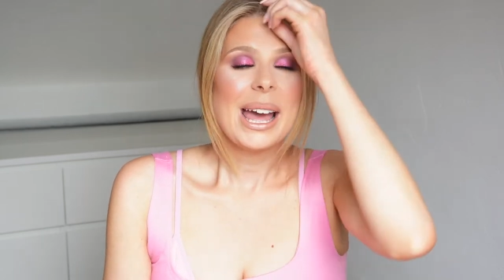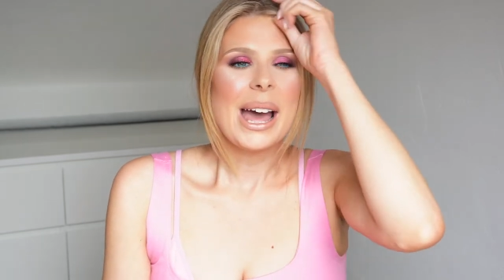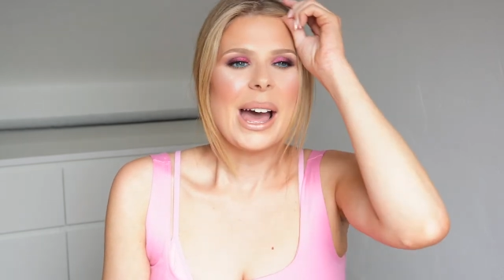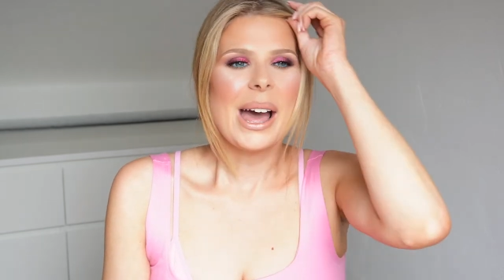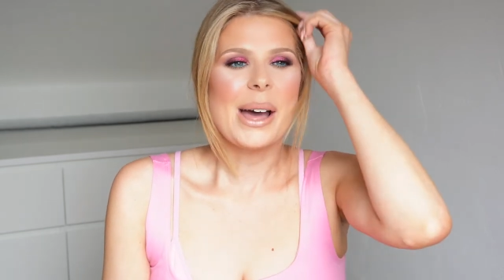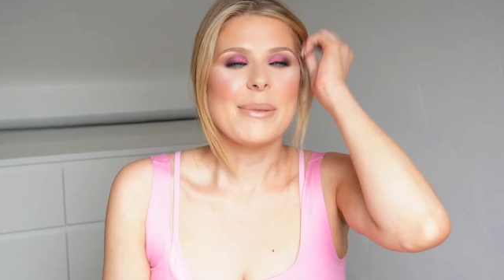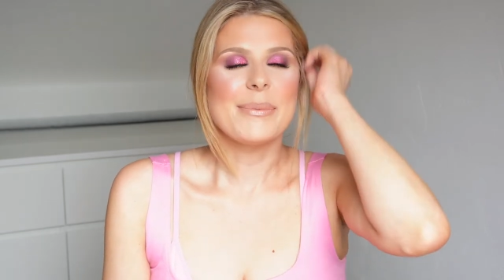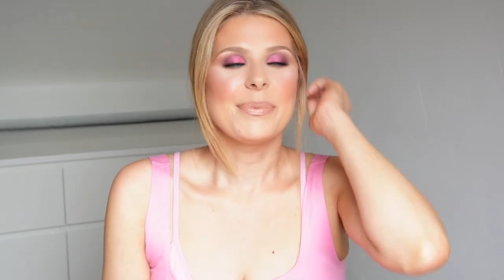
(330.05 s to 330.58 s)

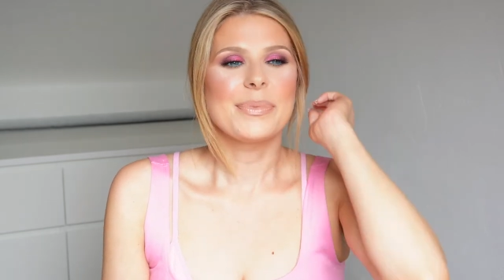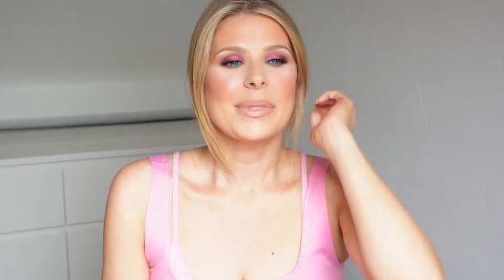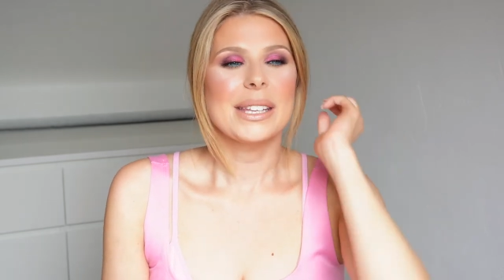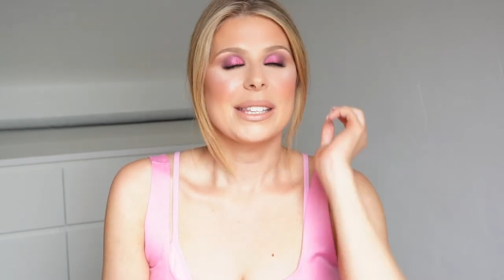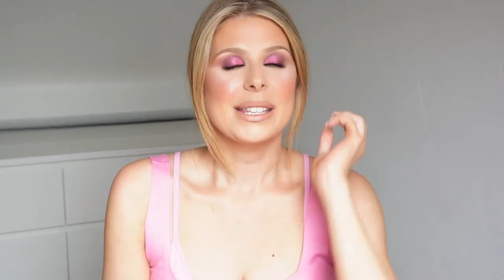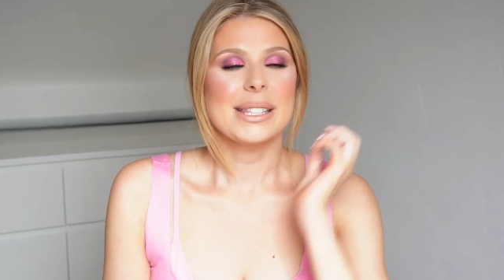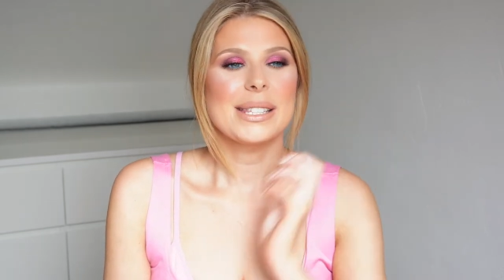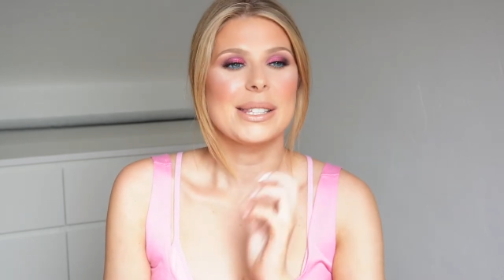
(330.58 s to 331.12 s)

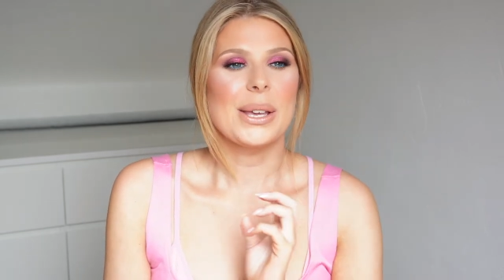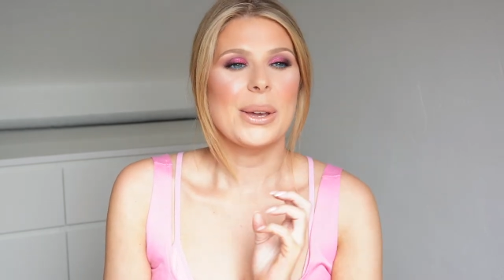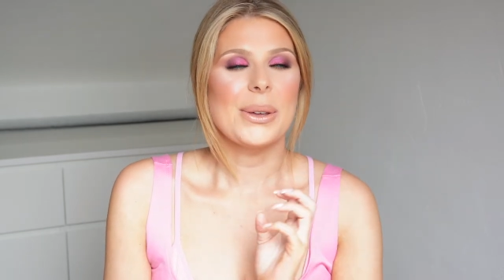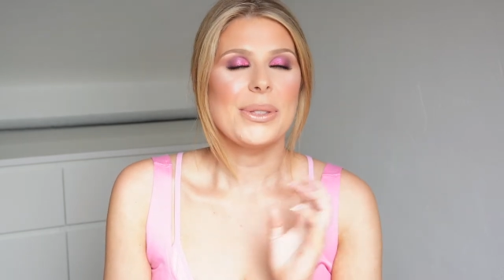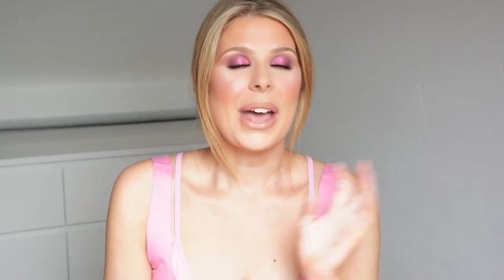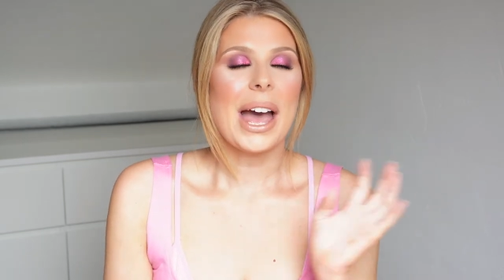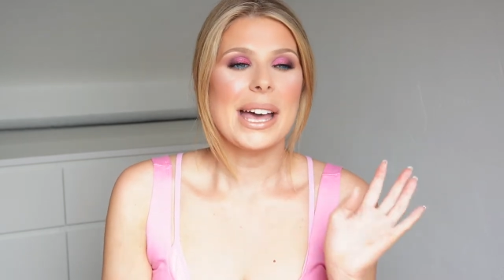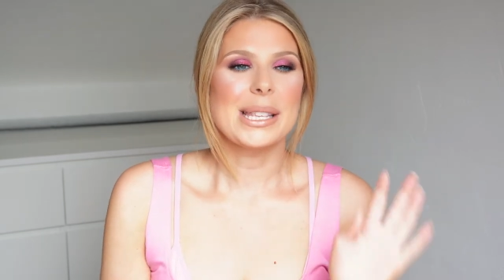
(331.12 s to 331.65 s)

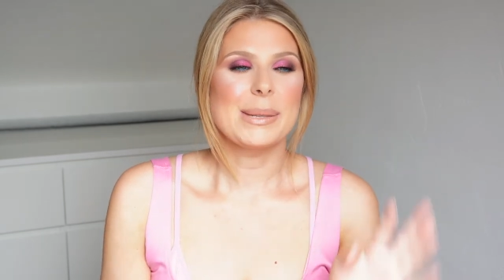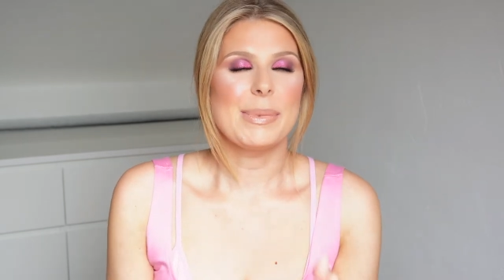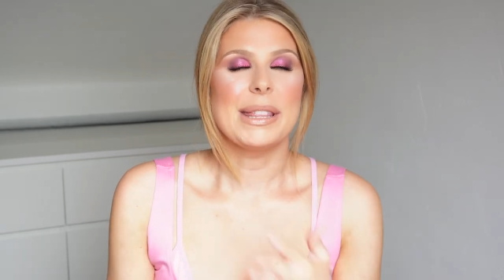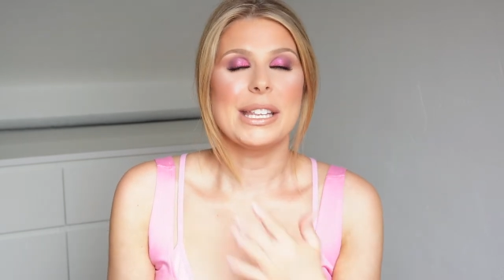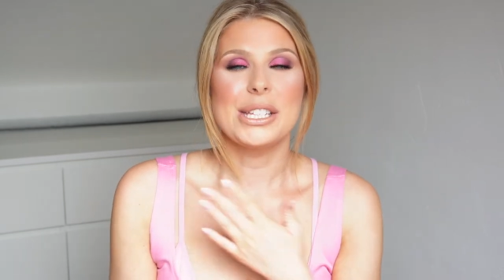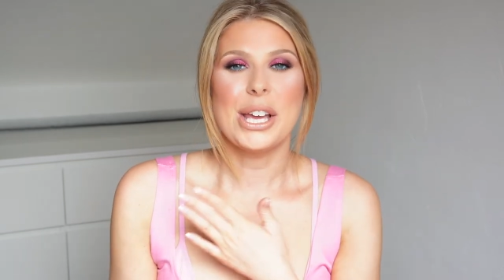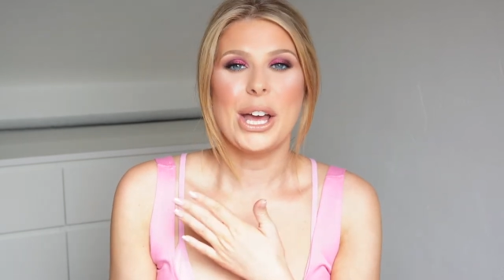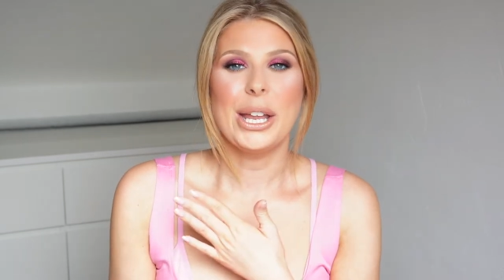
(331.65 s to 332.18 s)
So that has been
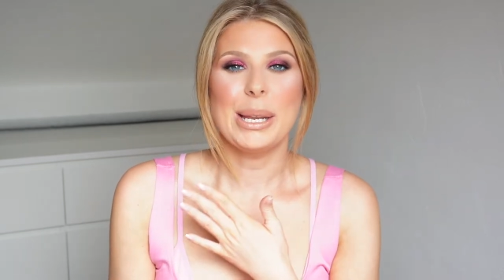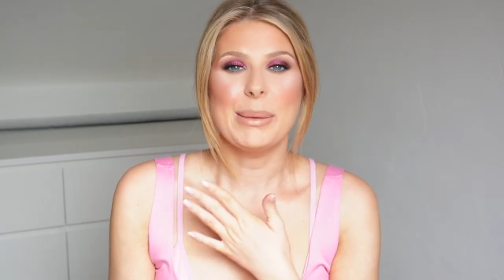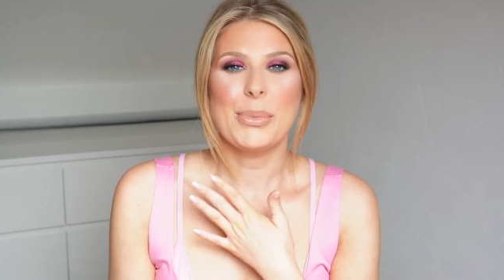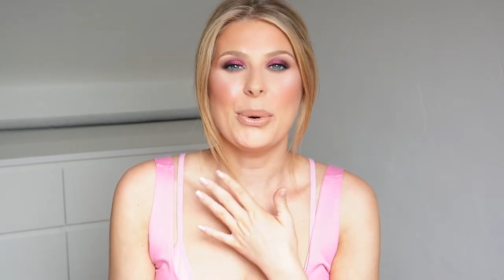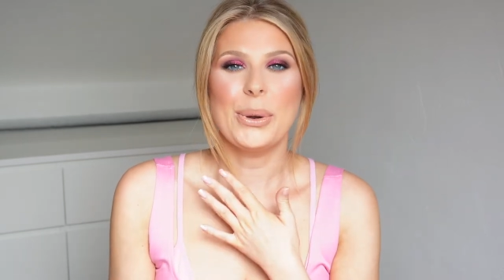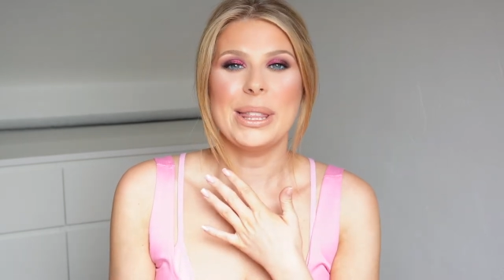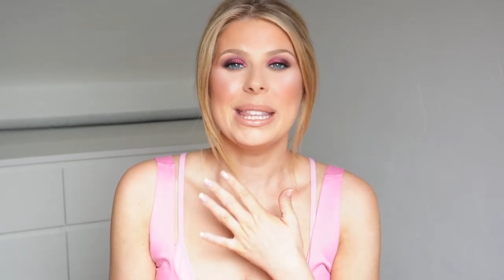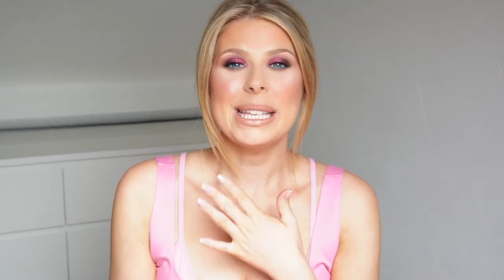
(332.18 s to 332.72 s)
the turning
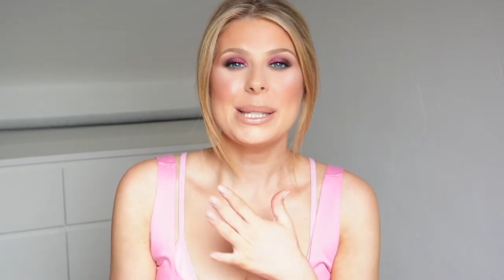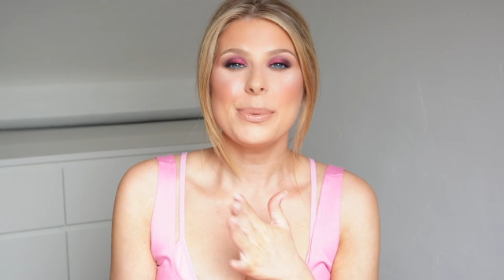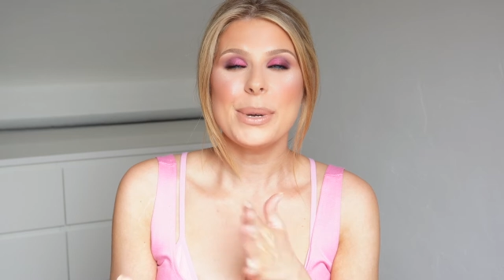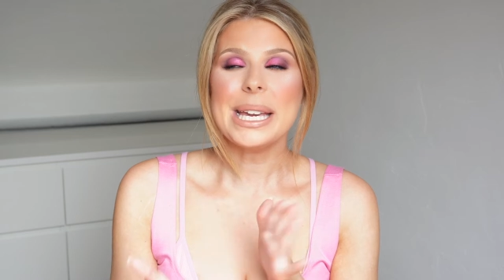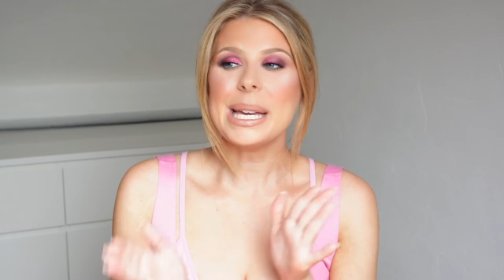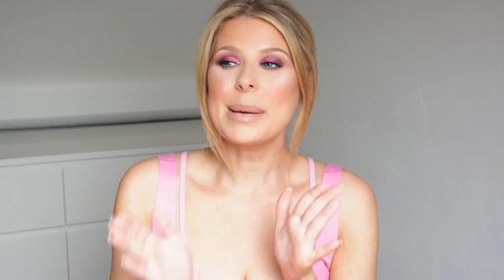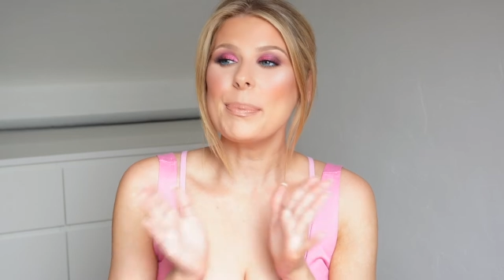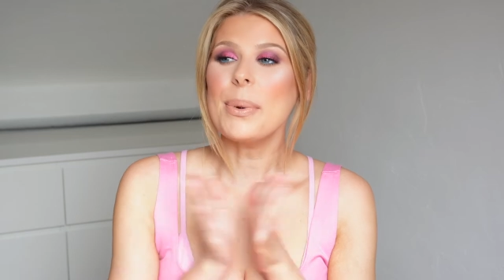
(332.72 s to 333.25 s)
point this
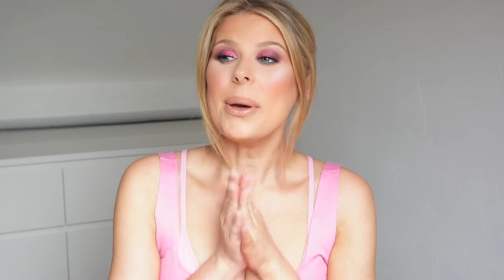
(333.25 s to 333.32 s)
week,